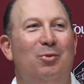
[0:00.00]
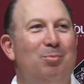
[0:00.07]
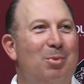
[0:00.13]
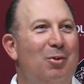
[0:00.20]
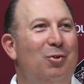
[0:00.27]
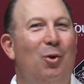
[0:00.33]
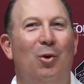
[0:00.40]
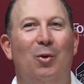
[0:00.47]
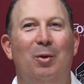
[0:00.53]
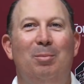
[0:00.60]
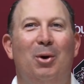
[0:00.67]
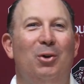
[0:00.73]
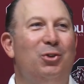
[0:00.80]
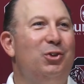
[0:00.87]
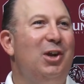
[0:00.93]
before we
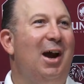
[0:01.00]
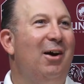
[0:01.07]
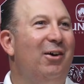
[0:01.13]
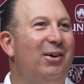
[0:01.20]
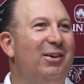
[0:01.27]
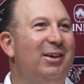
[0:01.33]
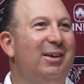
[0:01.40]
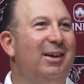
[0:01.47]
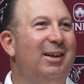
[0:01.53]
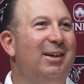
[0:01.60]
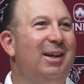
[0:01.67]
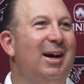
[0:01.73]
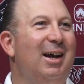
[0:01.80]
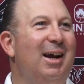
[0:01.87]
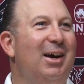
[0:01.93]
both showered
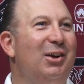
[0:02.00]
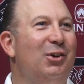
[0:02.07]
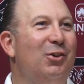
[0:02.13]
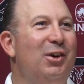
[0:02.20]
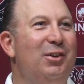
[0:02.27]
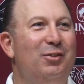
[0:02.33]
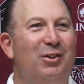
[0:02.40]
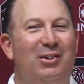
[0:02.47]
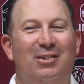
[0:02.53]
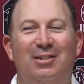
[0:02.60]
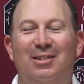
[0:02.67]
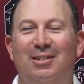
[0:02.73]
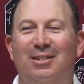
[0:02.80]
and got out of Greenville.